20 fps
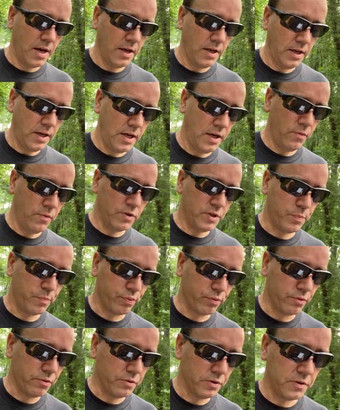He was
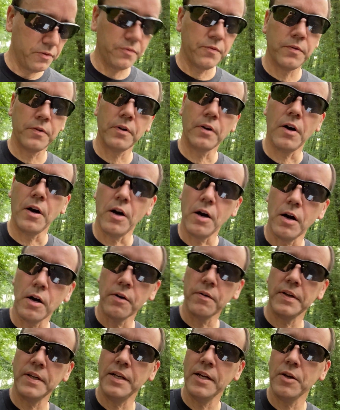bruised for
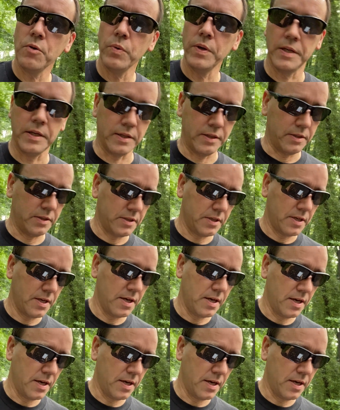our iniquities.